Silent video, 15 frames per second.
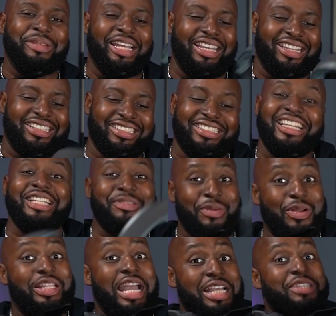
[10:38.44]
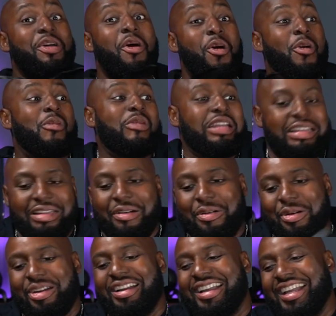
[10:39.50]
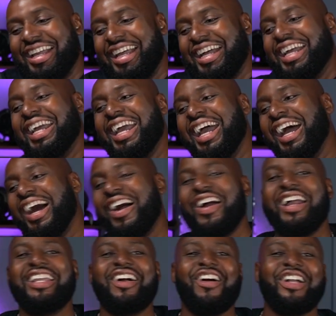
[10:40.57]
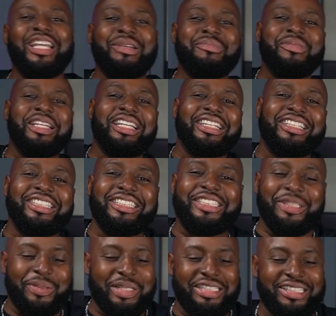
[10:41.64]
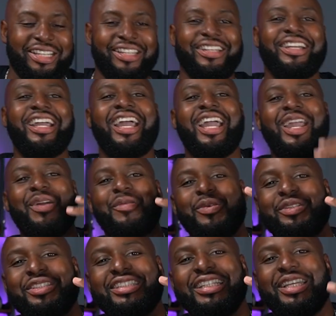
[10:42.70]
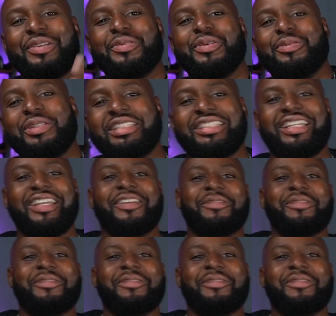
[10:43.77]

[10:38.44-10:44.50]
bass. That's what that's all we know. all right, y'all keep being good to each other, and we'll see you when we see